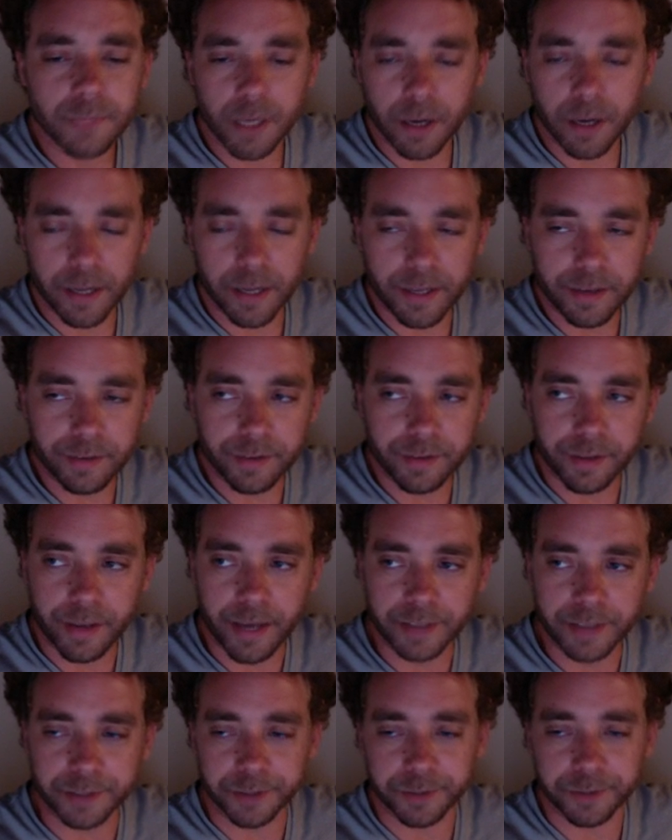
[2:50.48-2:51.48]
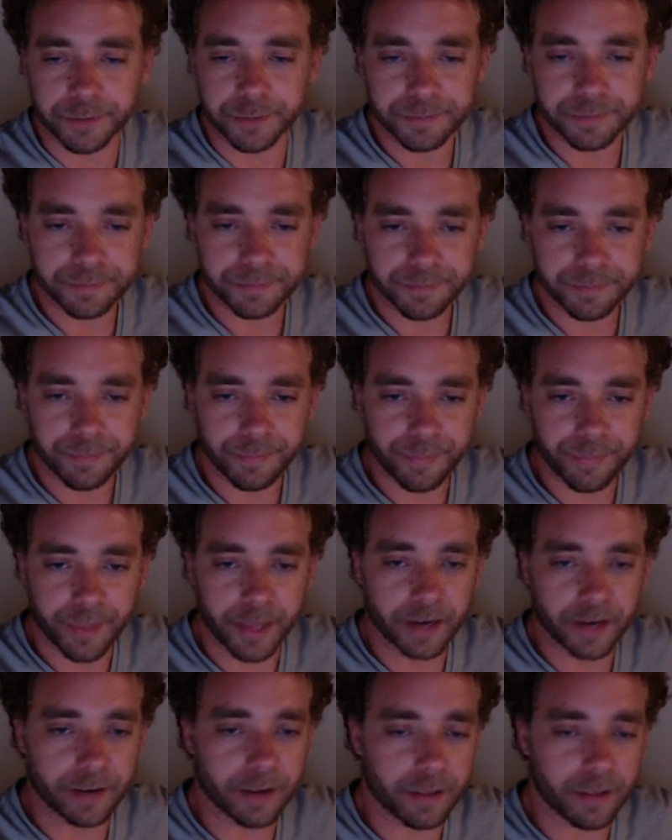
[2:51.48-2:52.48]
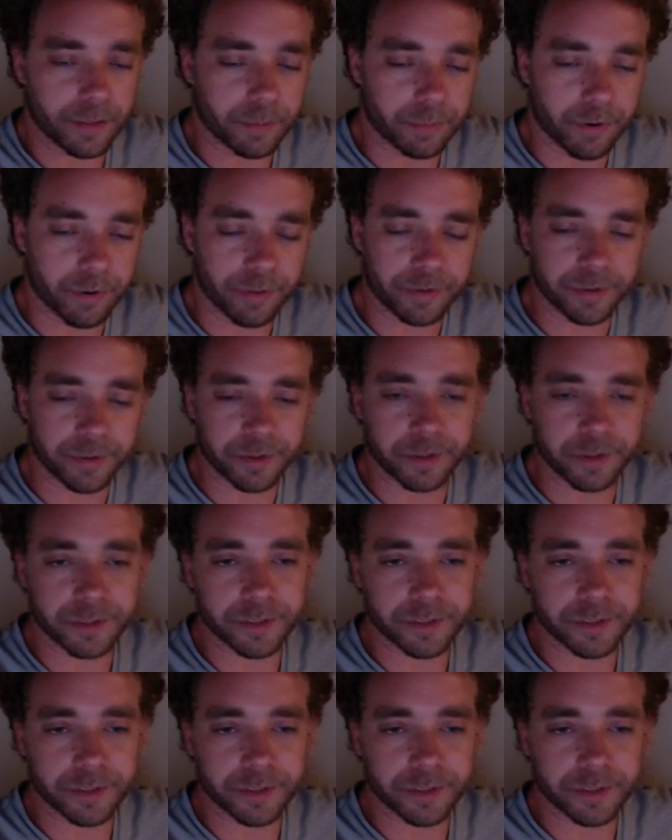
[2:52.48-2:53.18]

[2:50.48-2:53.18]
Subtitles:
He's the catcher. And the brother